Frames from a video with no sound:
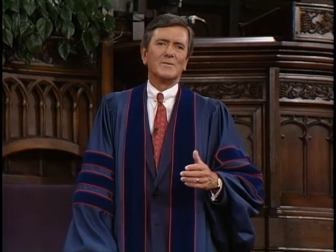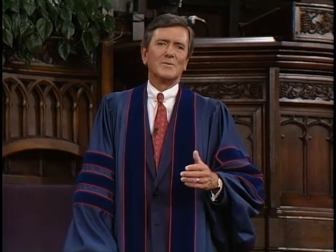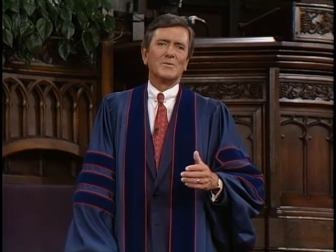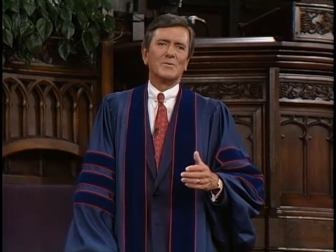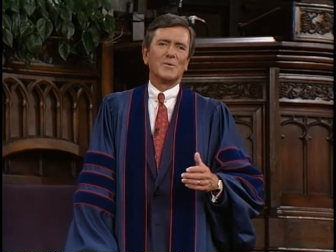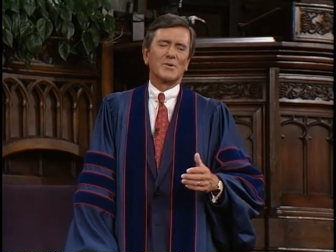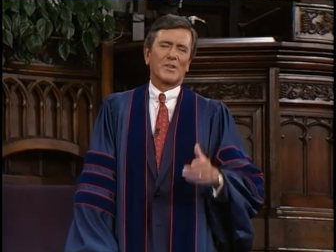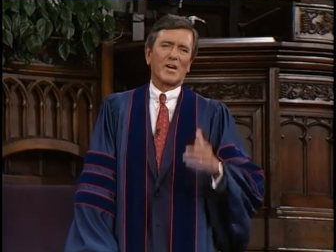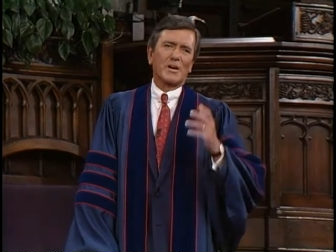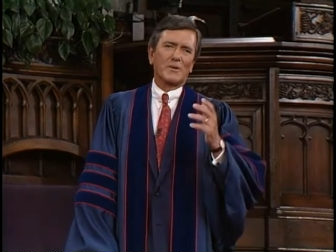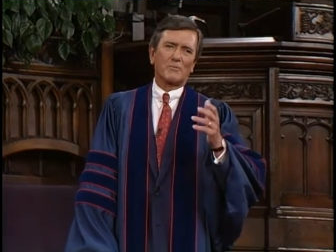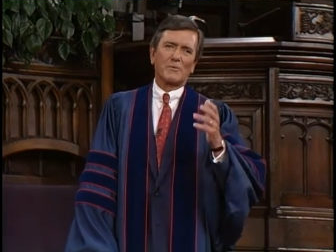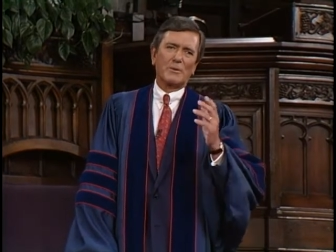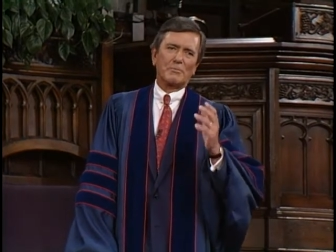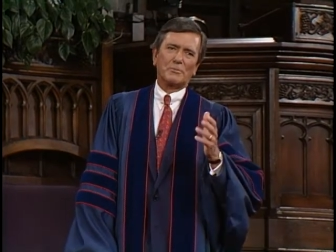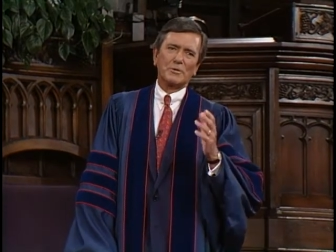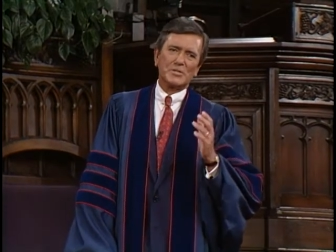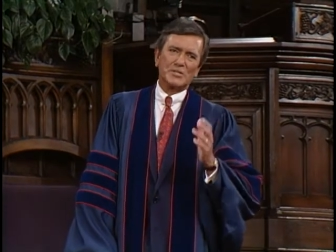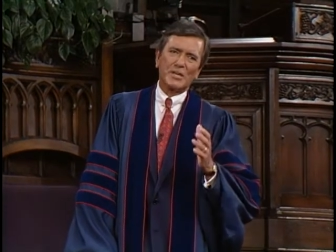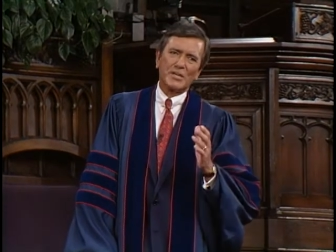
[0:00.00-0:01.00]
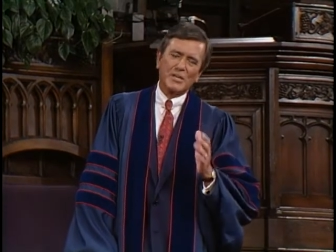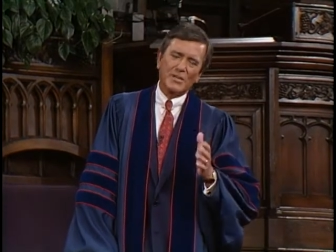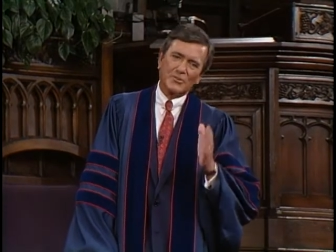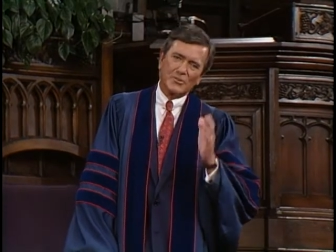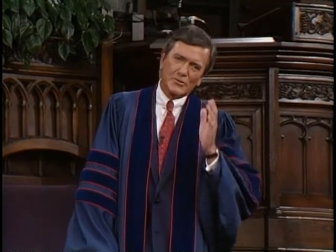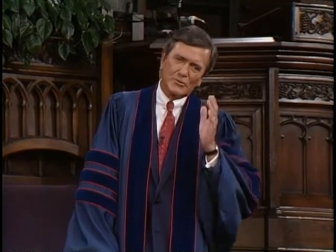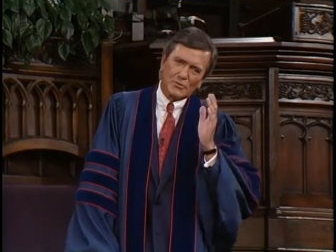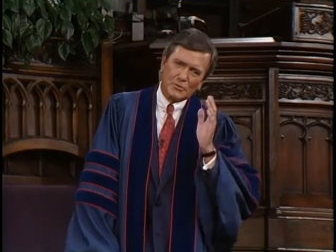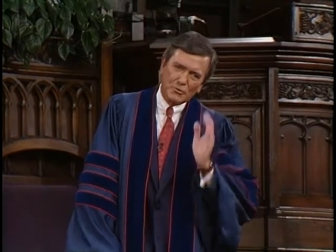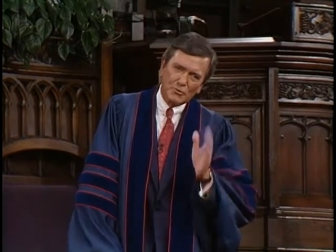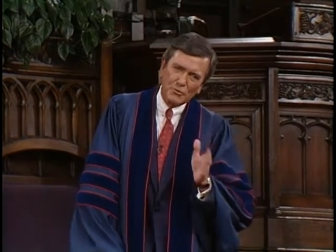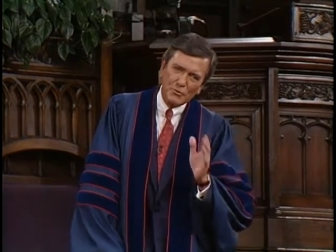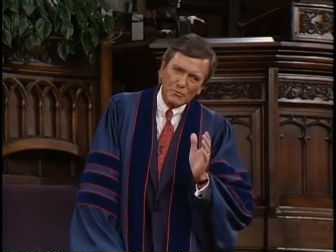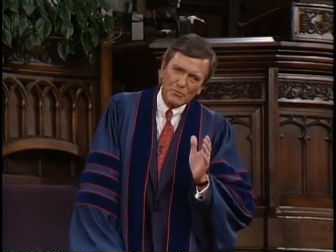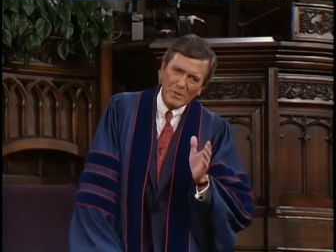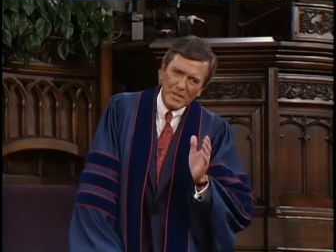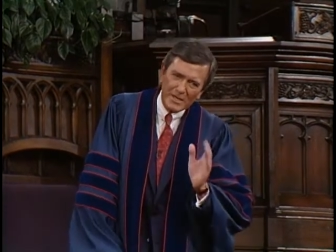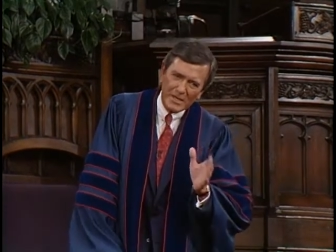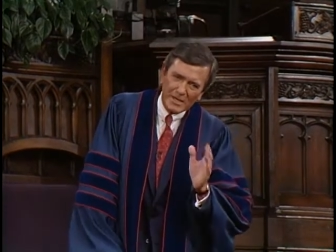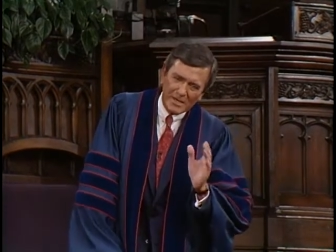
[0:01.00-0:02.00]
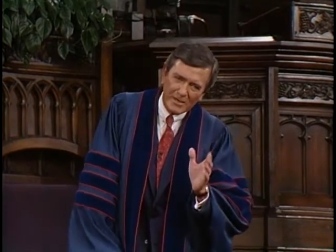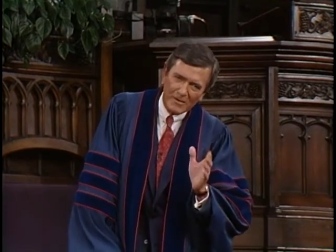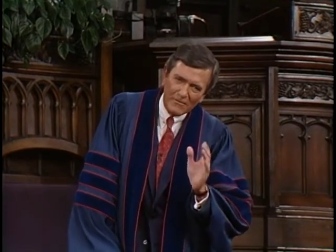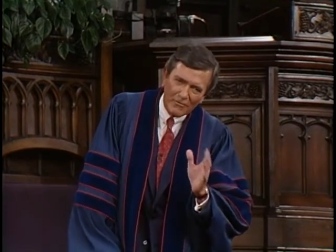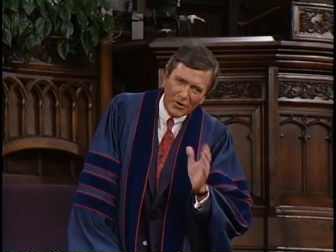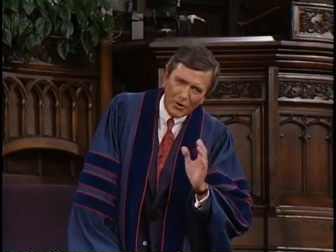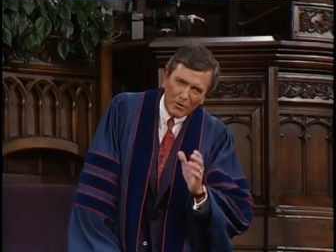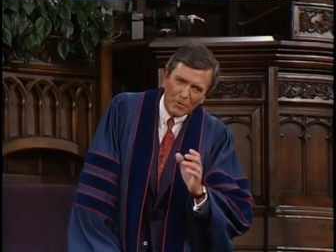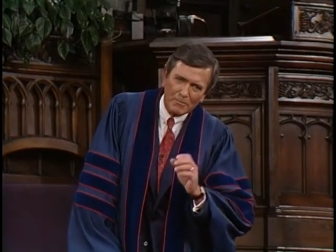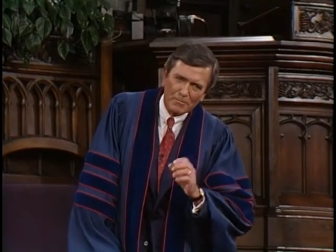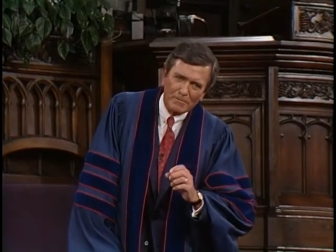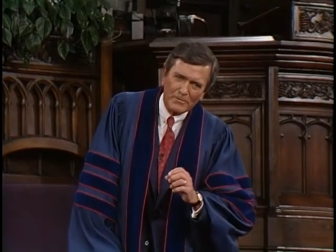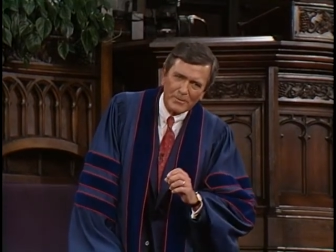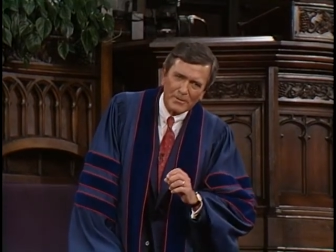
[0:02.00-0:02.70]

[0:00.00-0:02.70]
without representing the true meaning of hope.